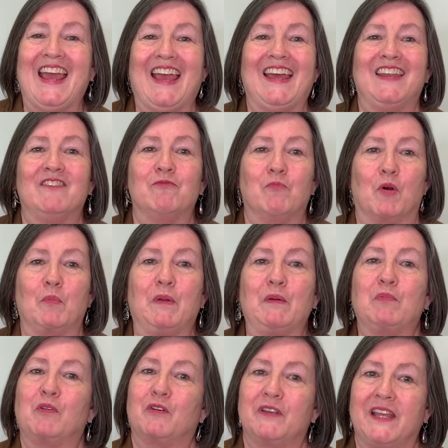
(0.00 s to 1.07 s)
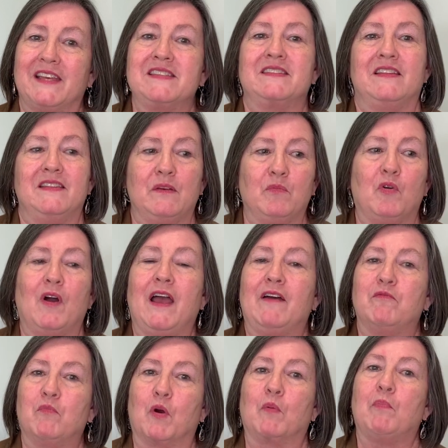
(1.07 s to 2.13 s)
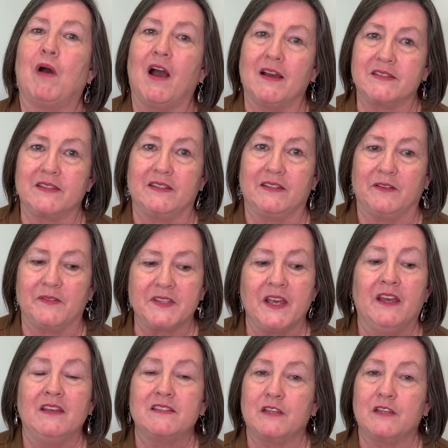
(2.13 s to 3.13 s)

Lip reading: And if more people are tested, then we'll have more positives.